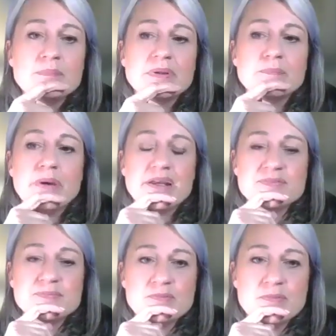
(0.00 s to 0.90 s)
But by
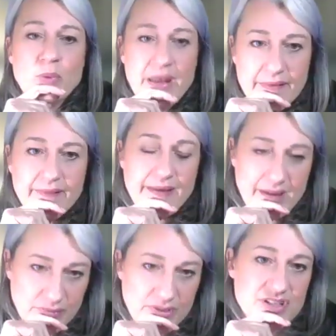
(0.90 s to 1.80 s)
the way that they
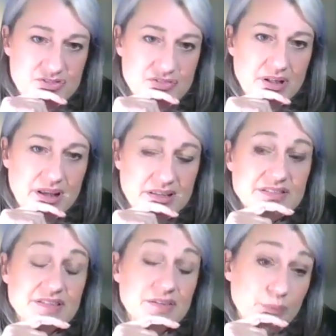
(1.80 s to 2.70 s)
have been
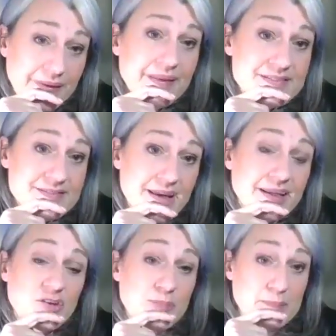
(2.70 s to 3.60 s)
centralized and the way that that
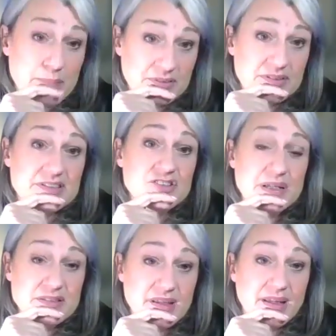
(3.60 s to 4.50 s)
site has been built and is
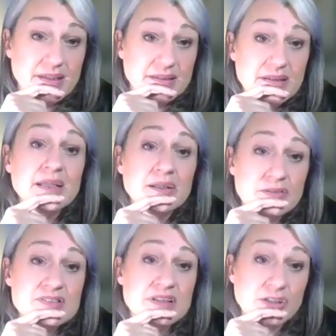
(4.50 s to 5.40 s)
maintained, it
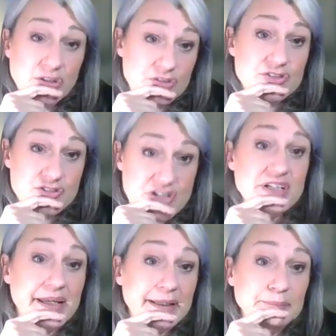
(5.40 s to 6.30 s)
looks like a
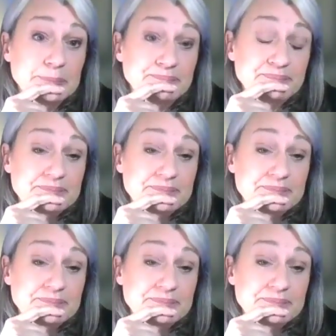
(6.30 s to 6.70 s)
concentration camp.